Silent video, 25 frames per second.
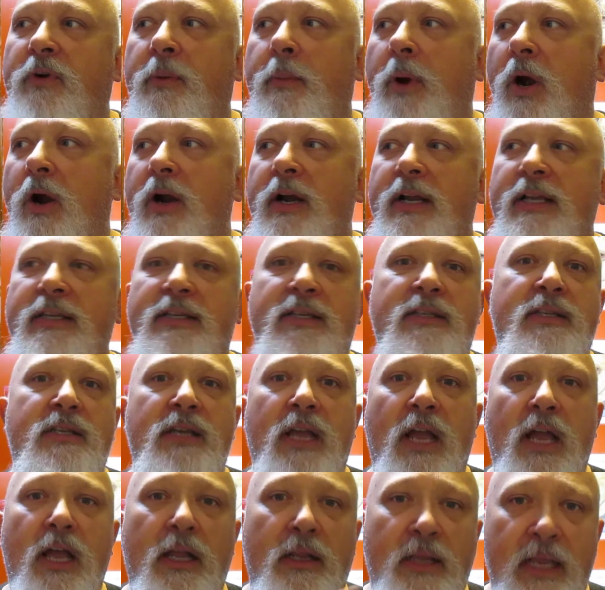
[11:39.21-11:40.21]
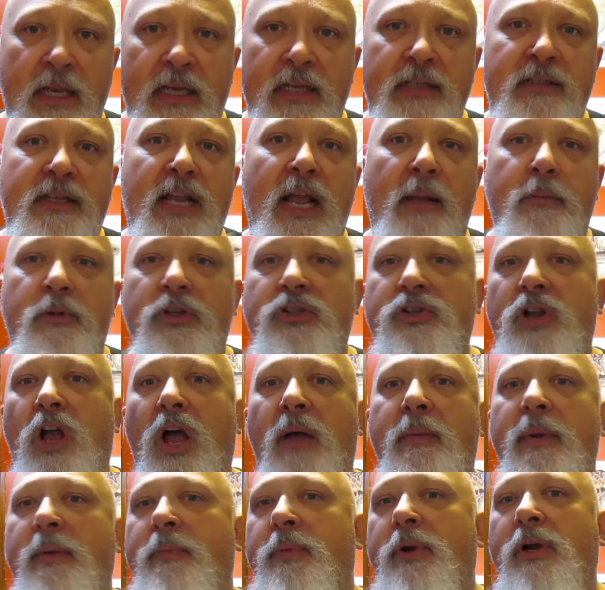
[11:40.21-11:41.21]
artists, like established
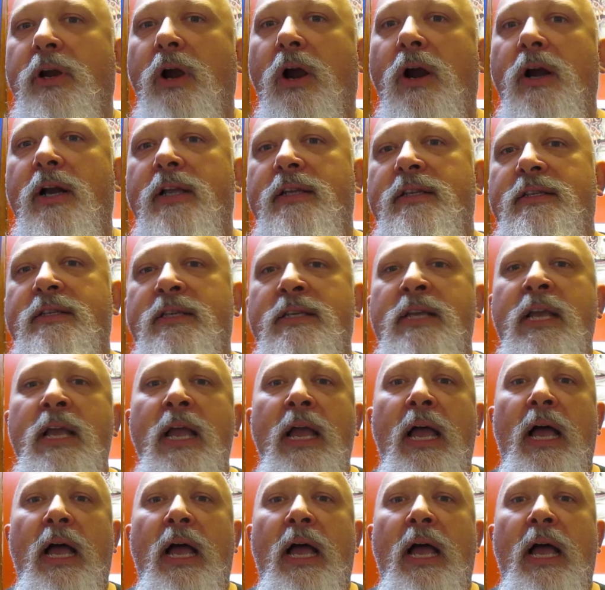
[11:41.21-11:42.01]
comic book artists.